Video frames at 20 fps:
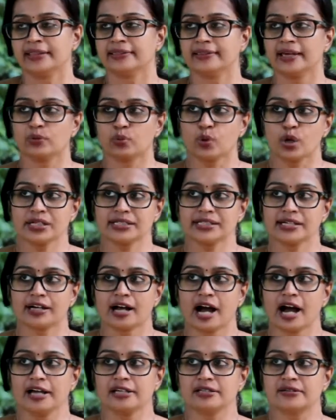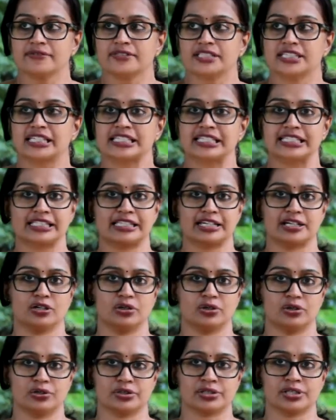There was a kind of
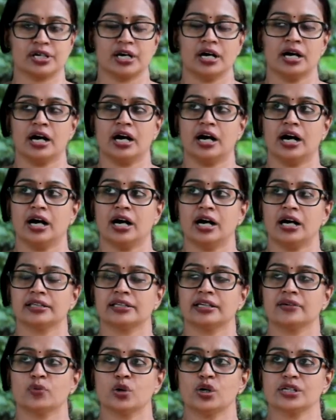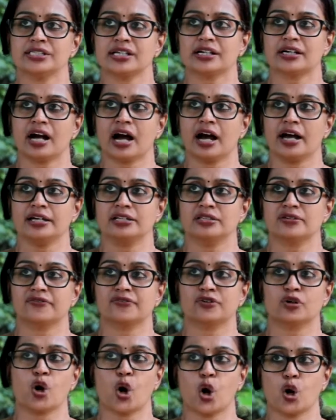sisterhood, there was a kind of
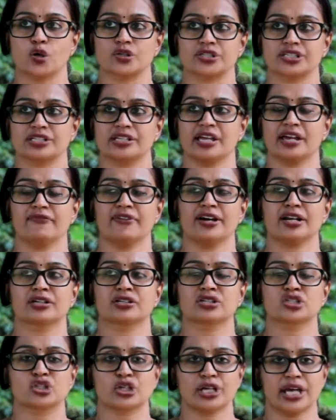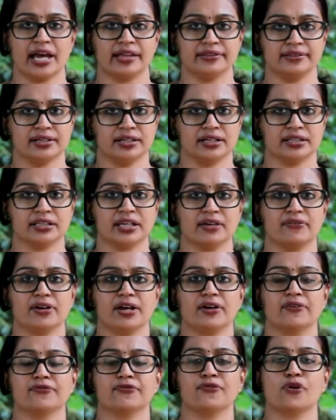cause. They were together, they
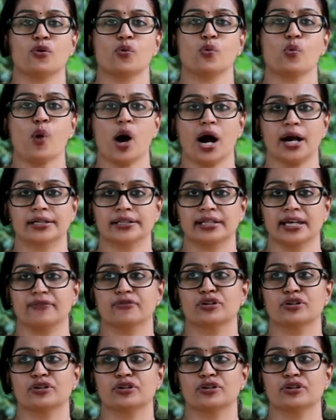were for one,